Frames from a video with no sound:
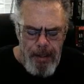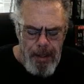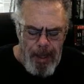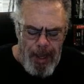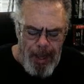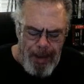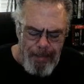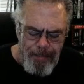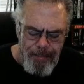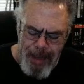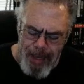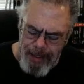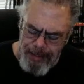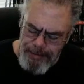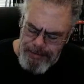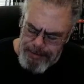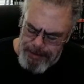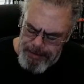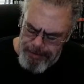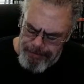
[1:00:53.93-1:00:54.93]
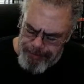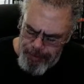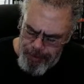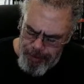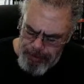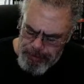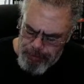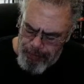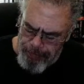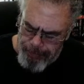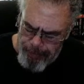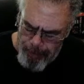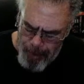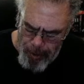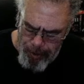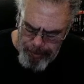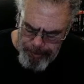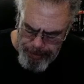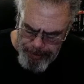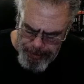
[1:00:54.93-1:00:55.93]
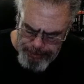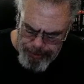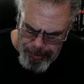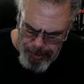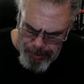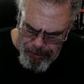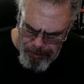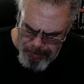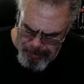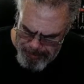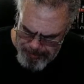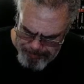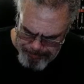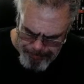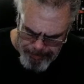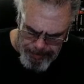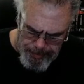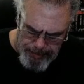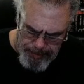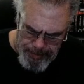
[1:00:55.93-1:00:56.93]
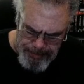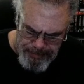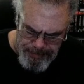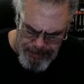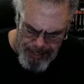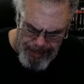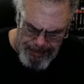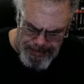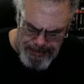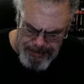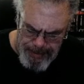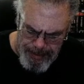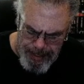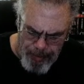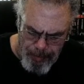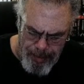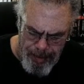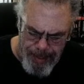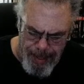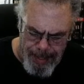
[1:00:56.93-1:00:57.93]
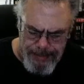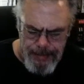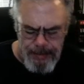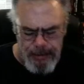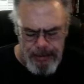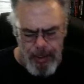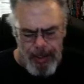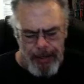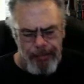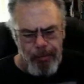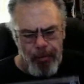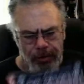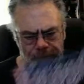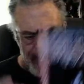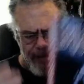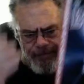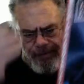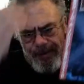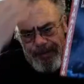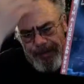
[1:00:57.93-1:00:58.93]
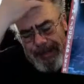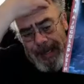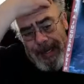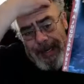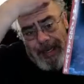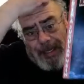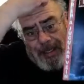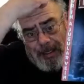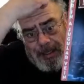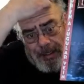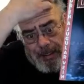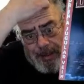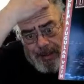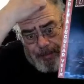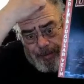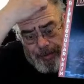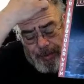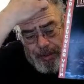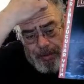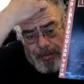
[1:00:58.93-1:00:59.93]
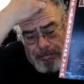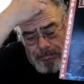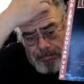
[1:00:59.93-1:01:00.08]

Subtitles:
I'm not as enthused with the art as you, but it is nice, and I really liked it, so I will definitely be getting number 2.